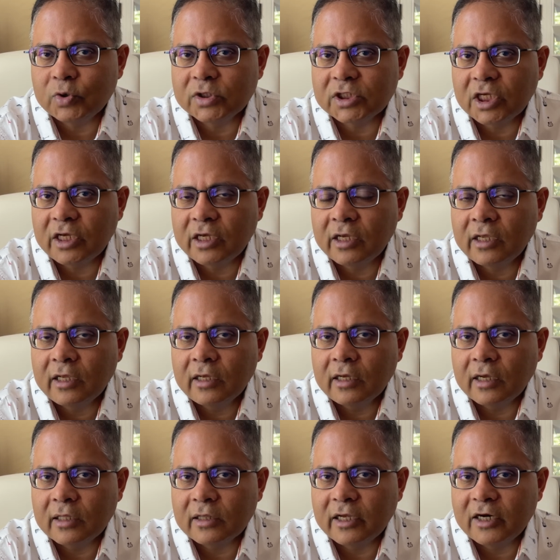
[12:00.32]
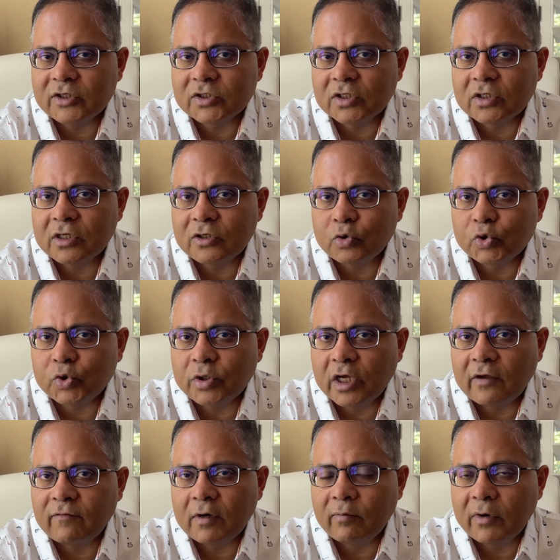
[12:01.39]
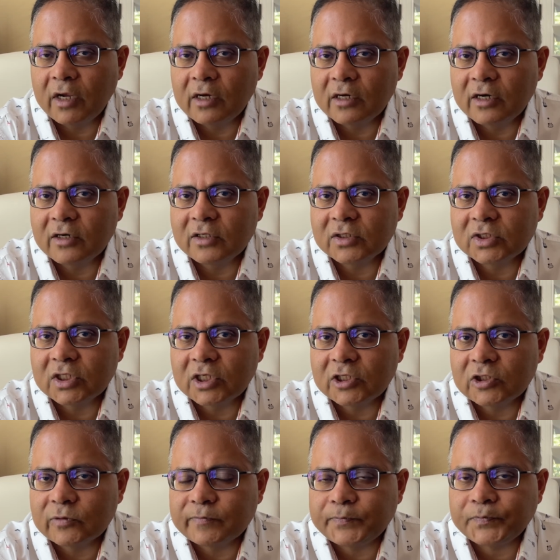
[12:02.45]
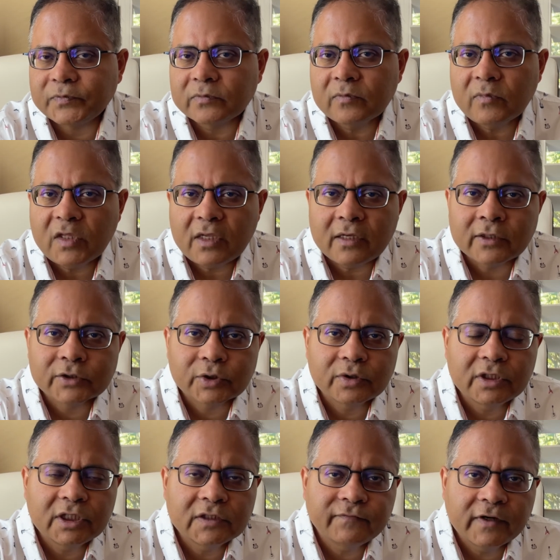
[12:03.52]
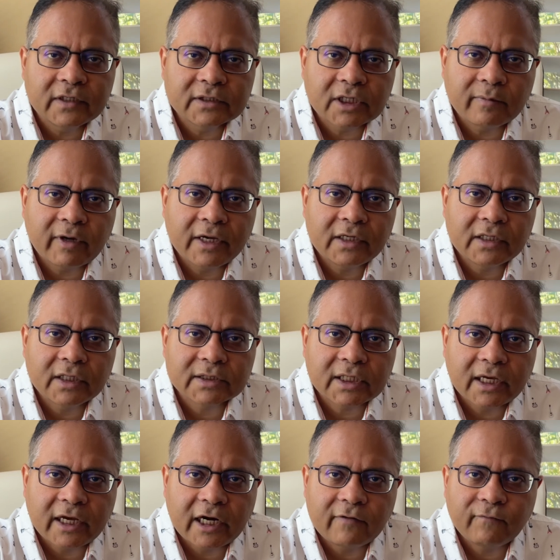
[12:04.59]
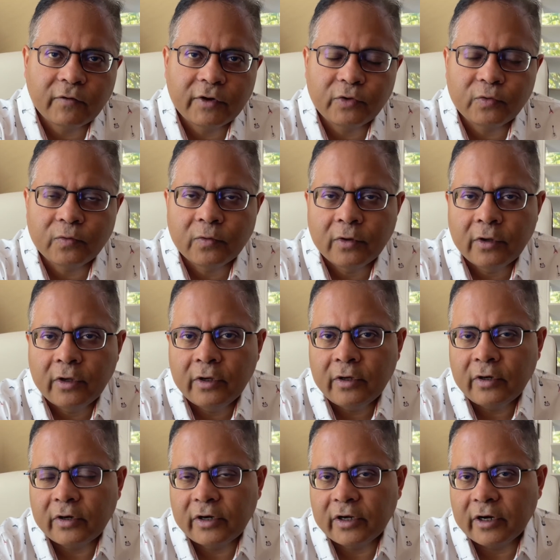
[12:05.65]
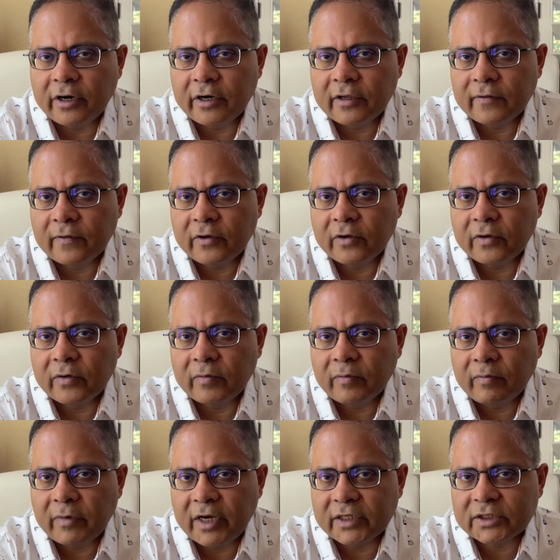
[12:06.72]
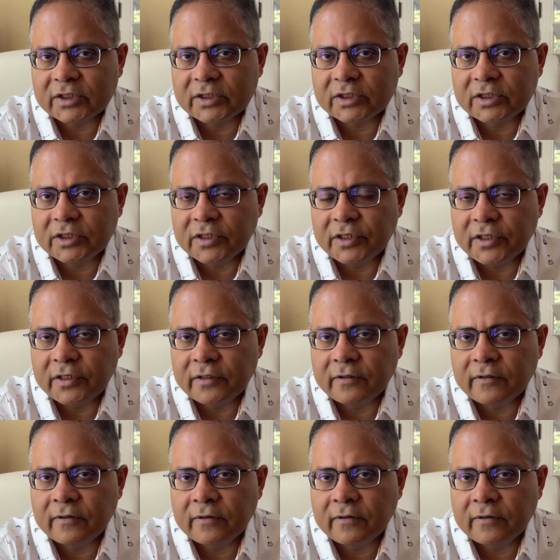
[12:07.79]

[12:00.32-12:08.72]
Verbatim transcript: say and that's the thing you should have in mind at this stage. So these were some ideas I had for you regarding the master's degree